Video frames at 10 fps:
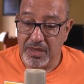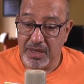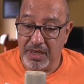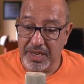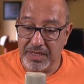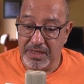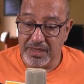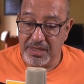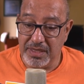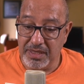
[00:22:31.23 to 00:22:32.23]
Let's
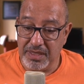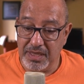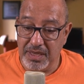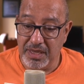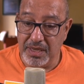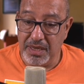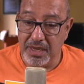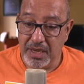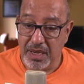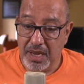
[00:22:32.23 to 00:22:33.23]
see.
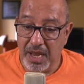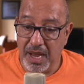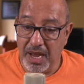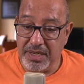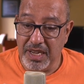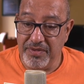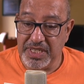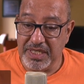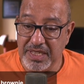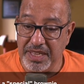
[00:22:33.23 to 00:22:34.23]
David says,